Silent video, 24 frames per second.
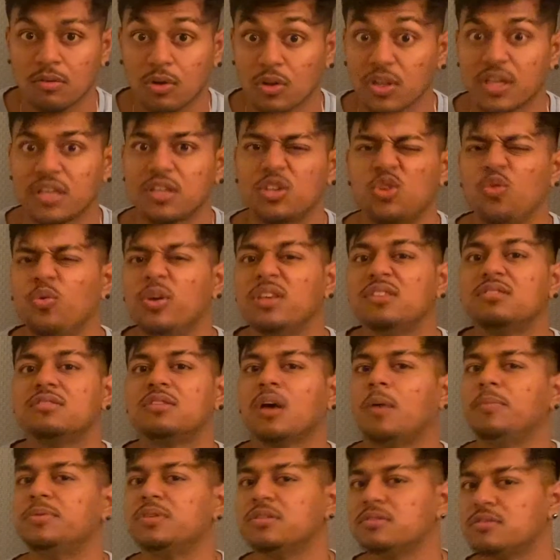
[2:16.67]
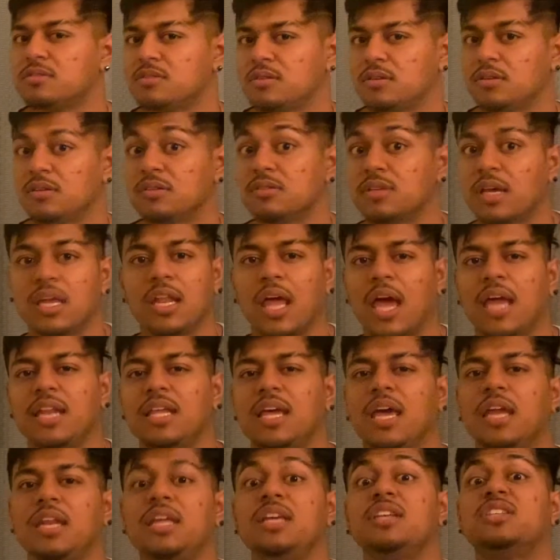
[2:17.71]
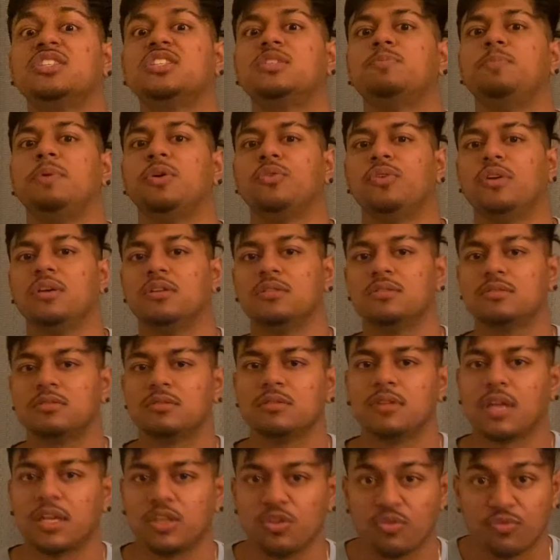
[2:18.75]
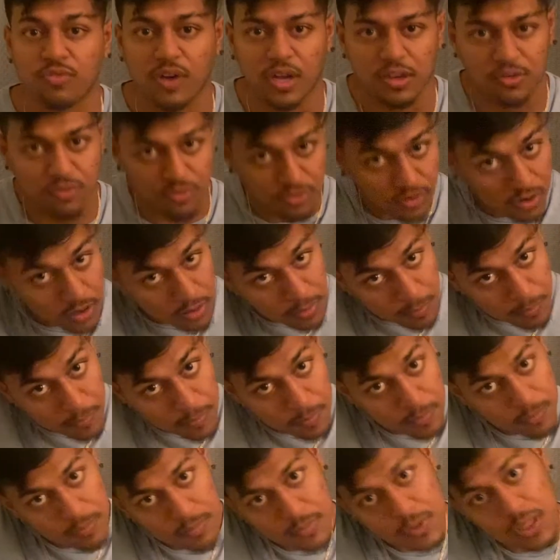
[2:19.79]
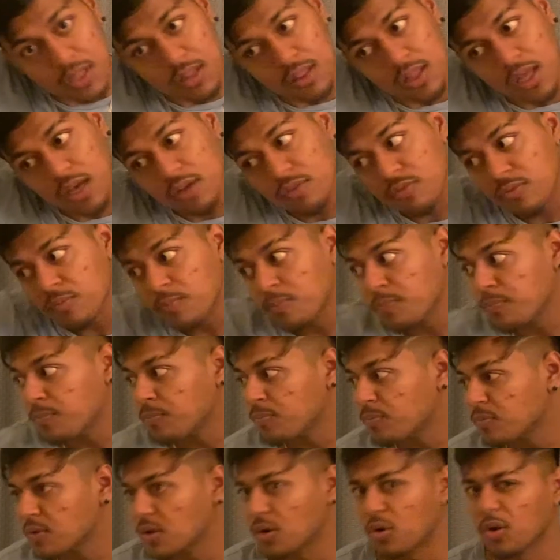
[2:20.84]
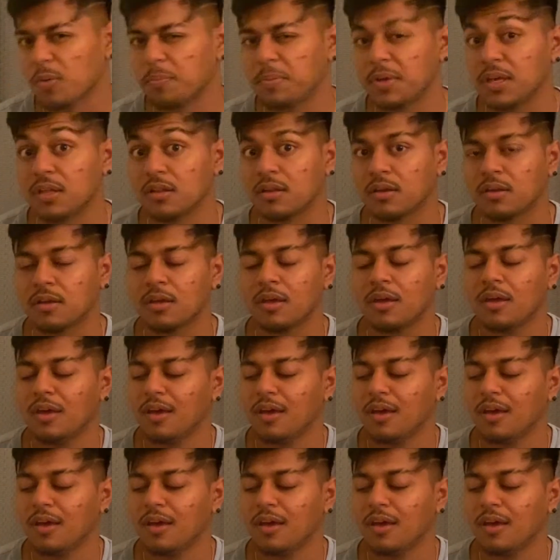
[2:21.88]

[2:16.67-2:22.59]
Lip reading: or like doing substances, any experience that you find fun in life or appealing.